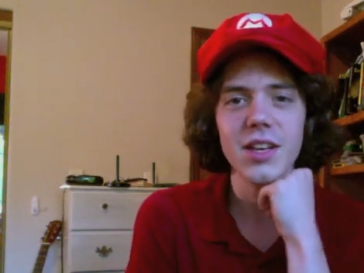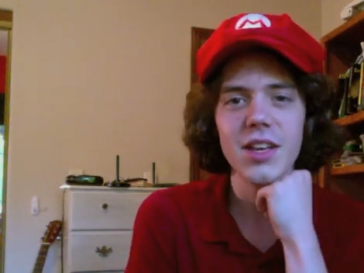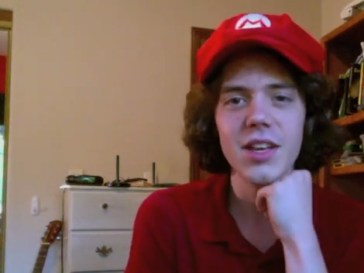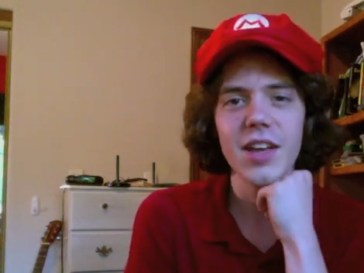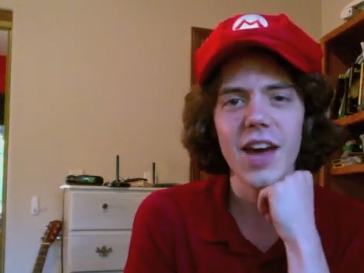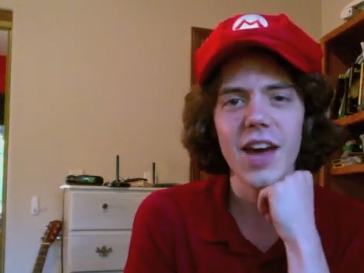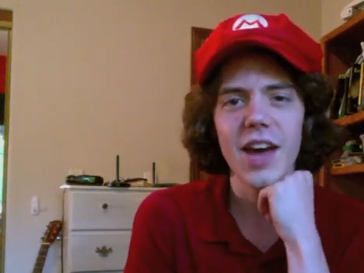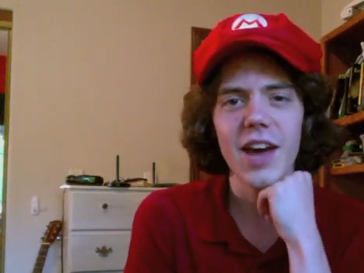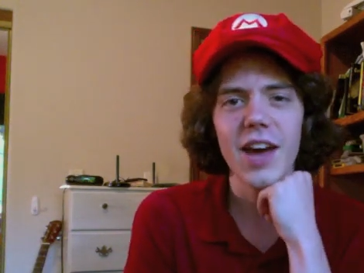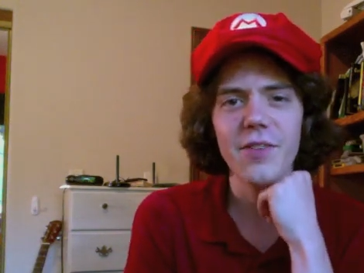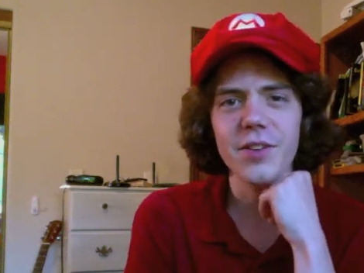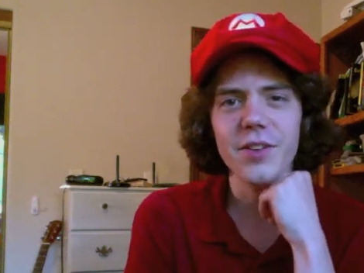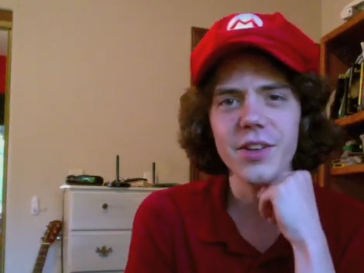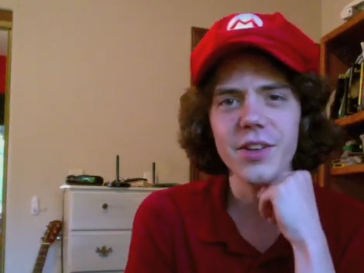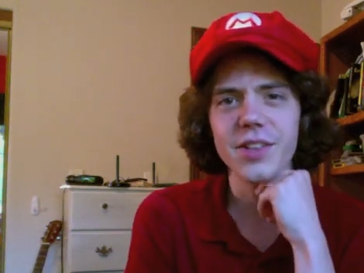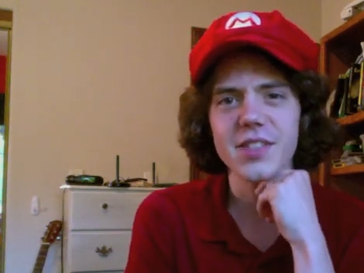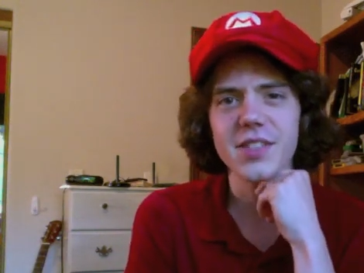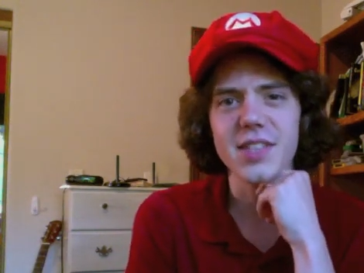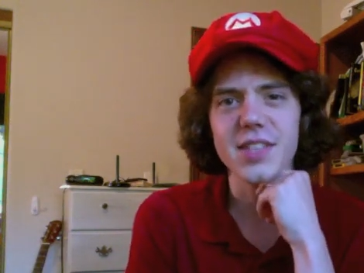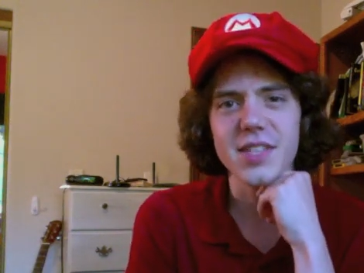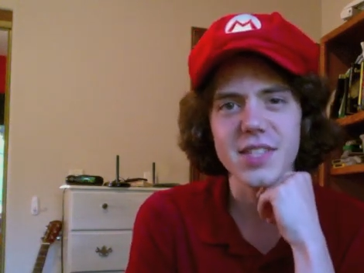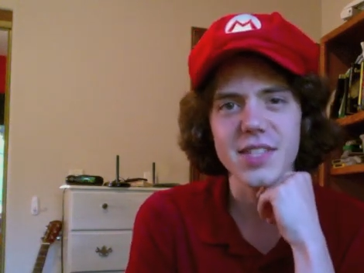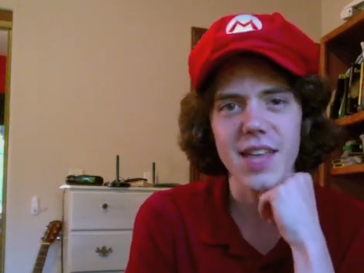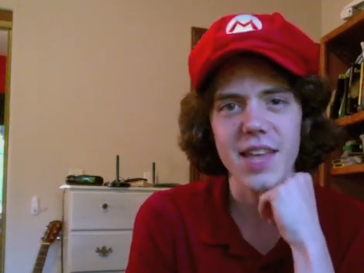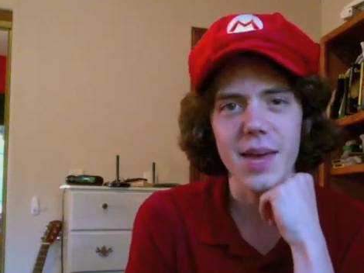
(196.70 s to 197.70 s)
I feel it's
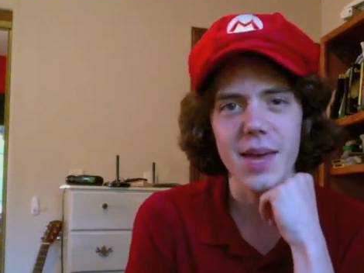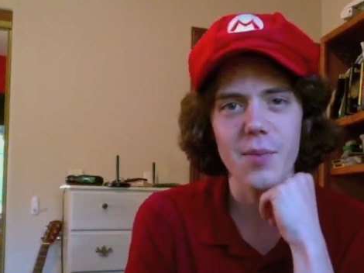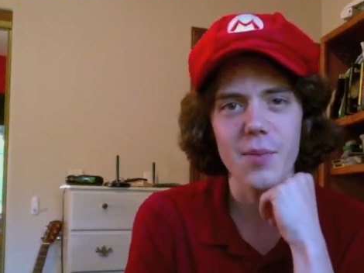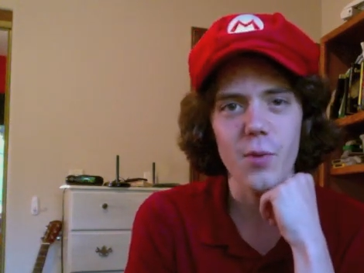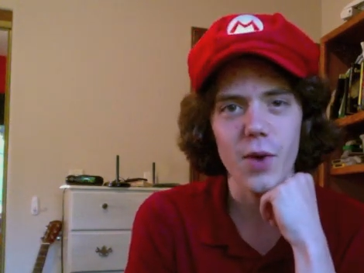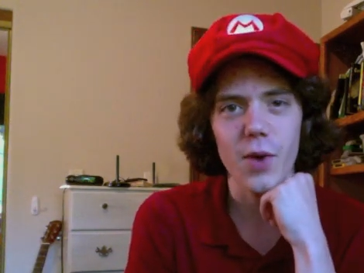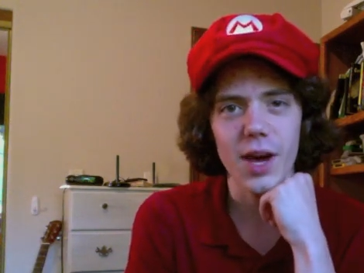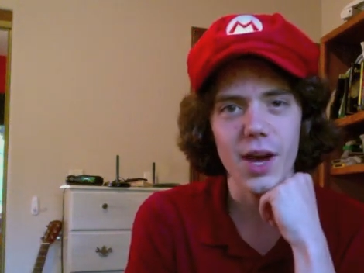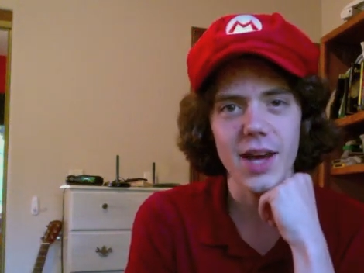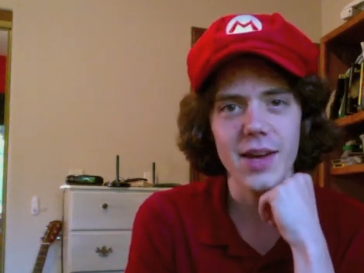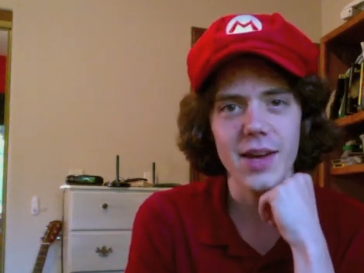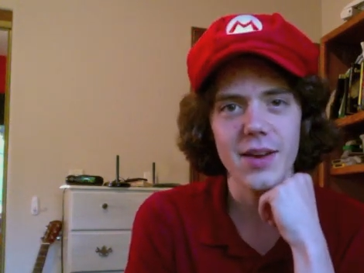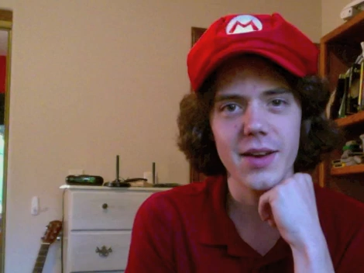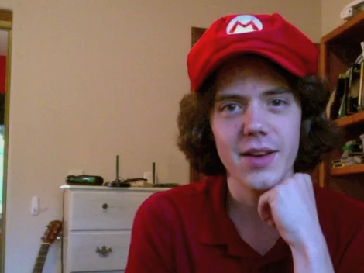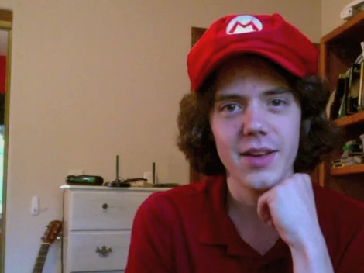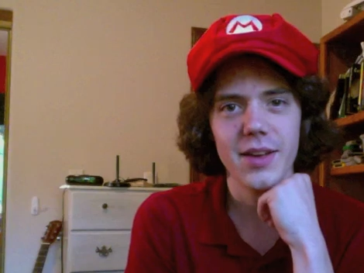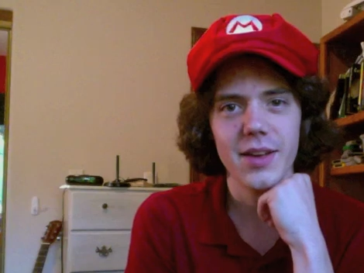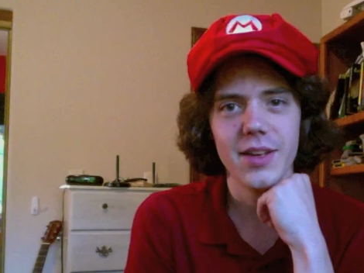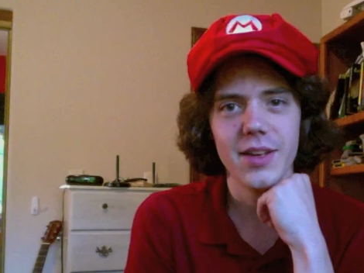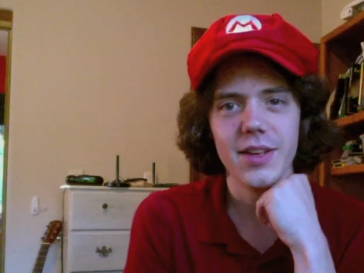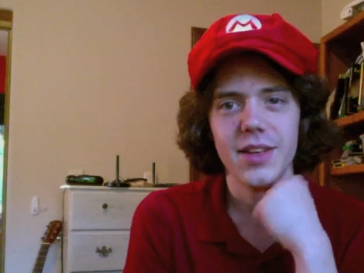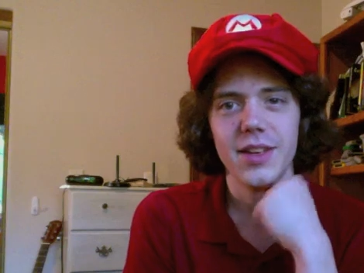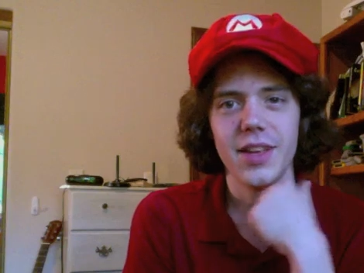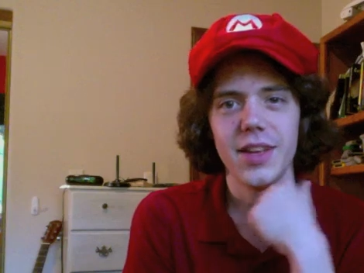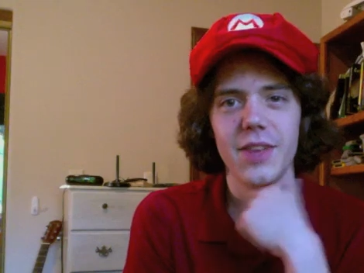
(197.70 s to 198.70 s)
the same way.
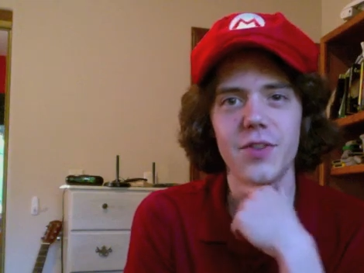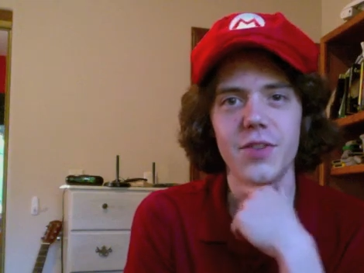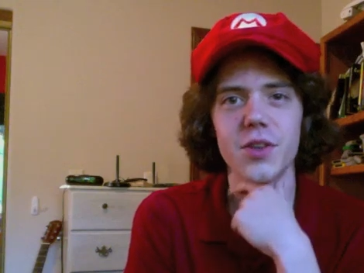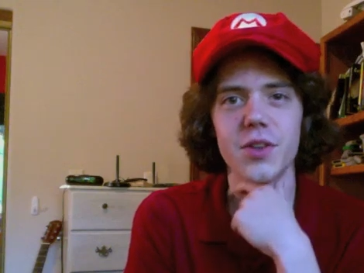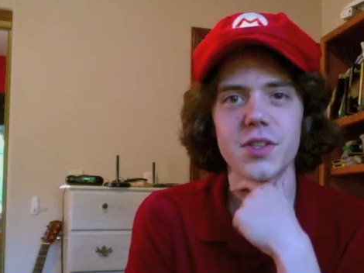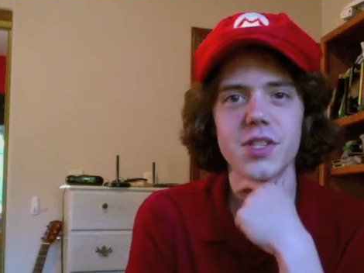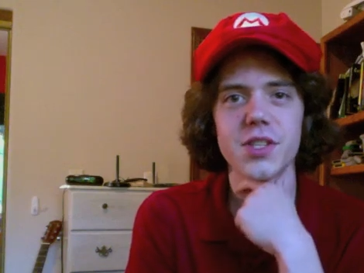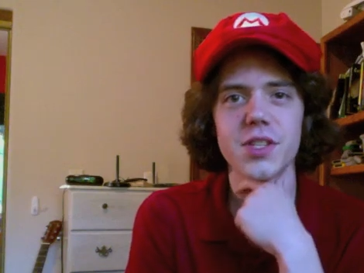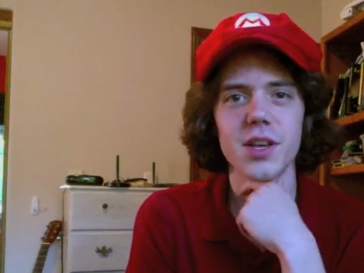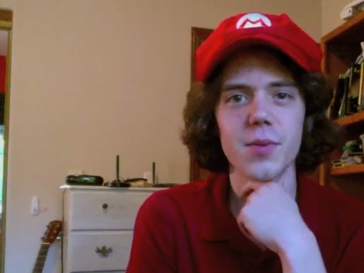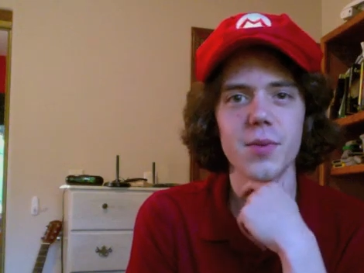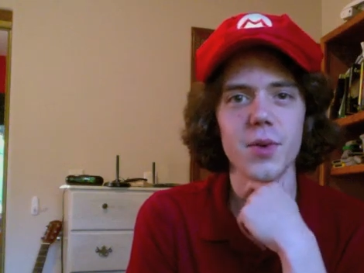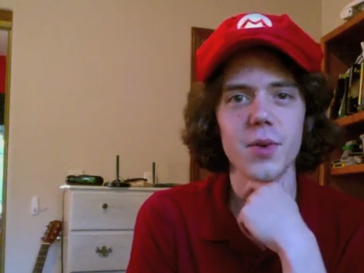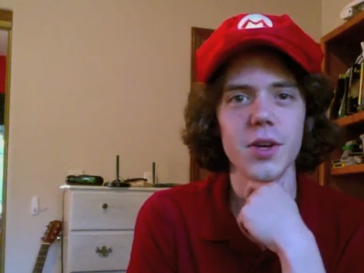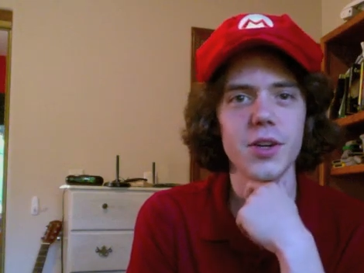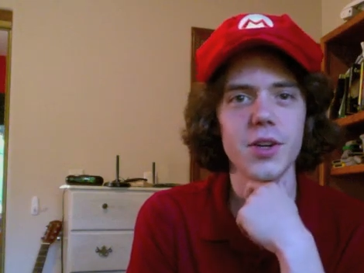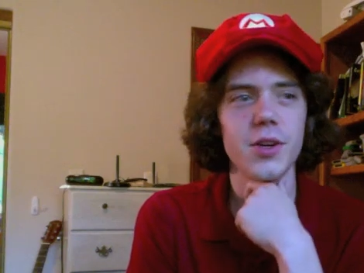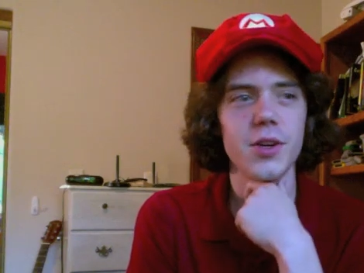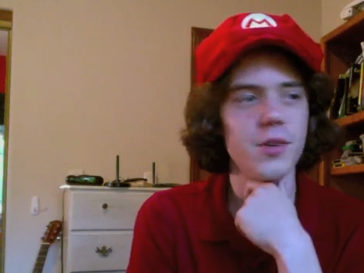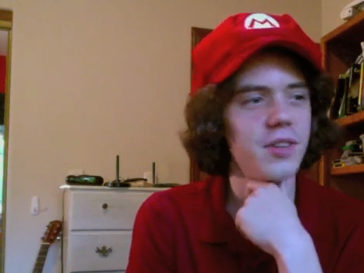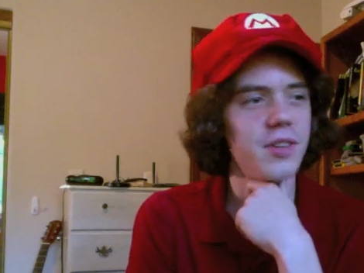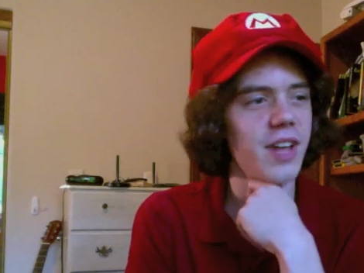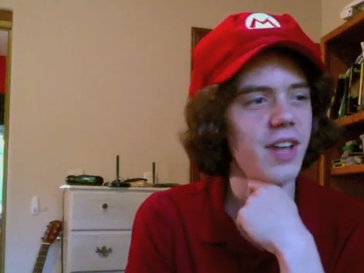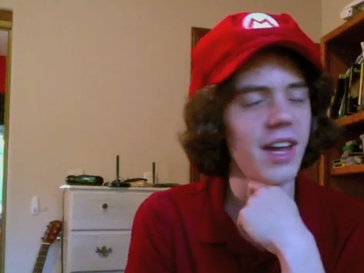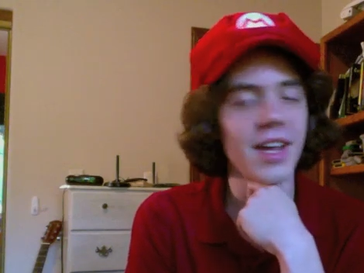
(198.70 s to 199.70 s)
If you're someone
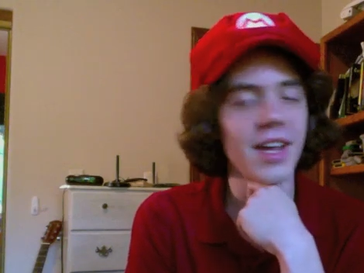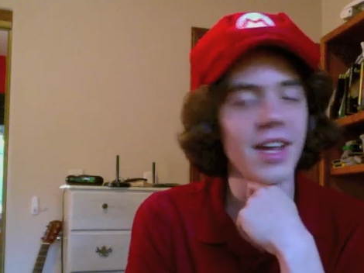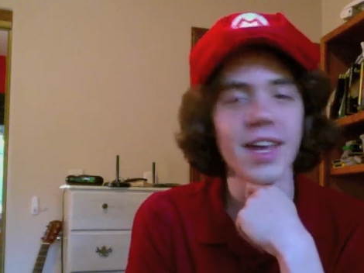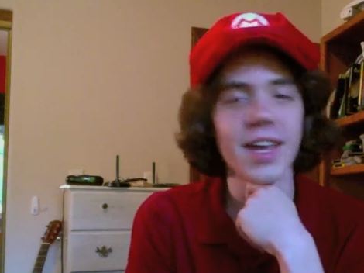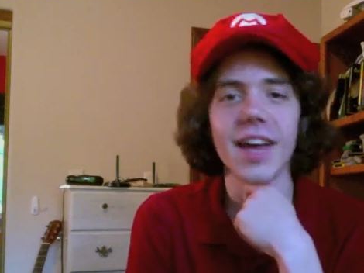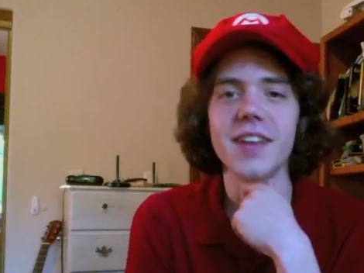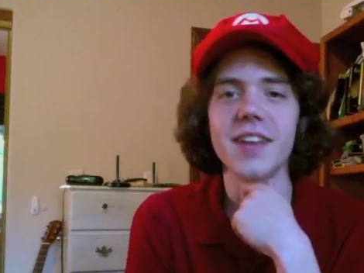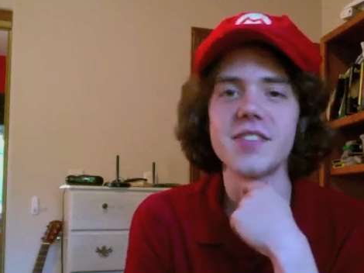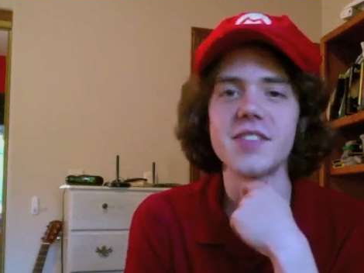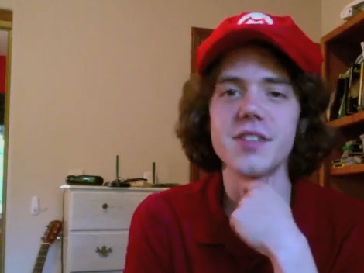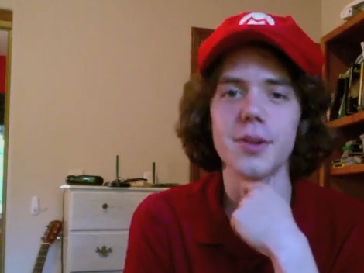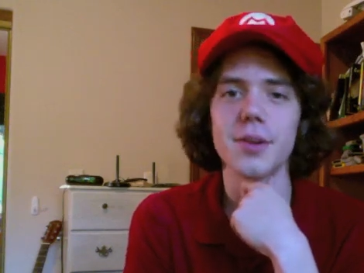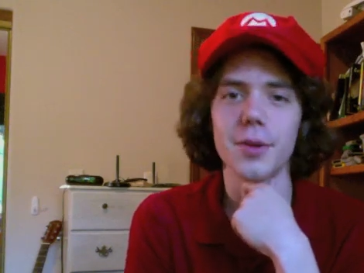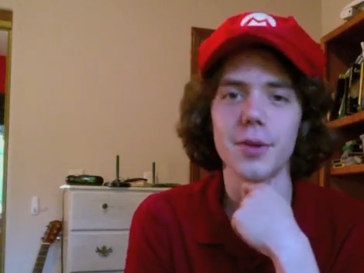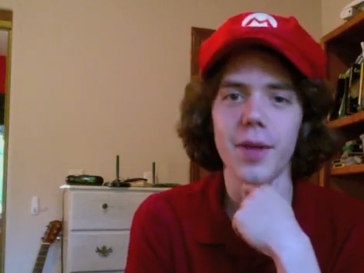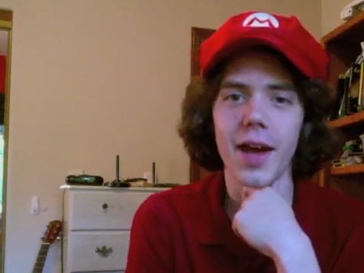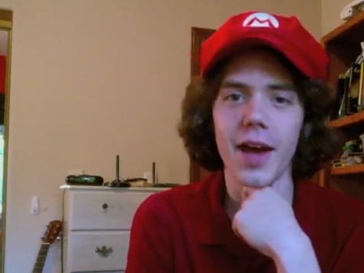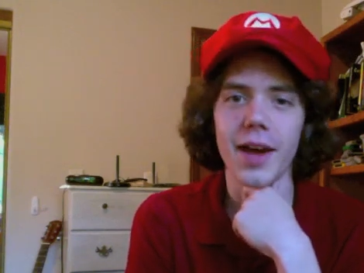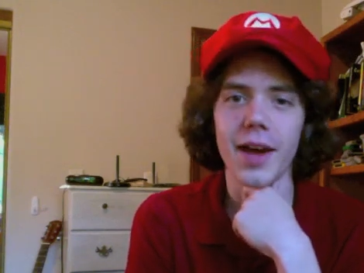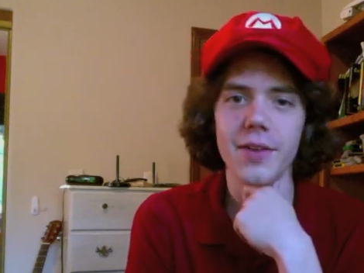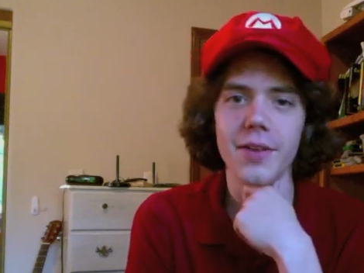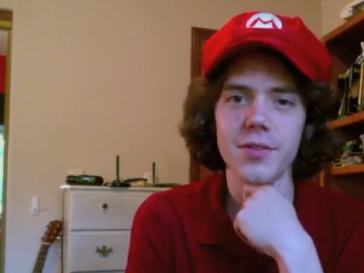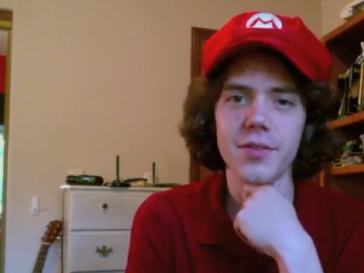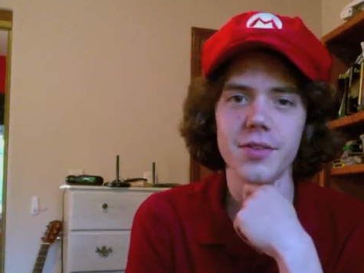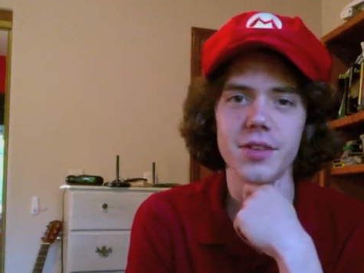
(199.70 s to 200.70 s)
who dedicates your
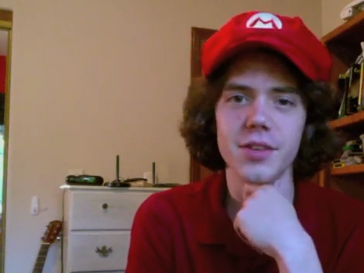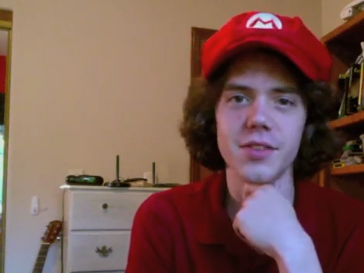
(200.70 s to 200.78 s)
life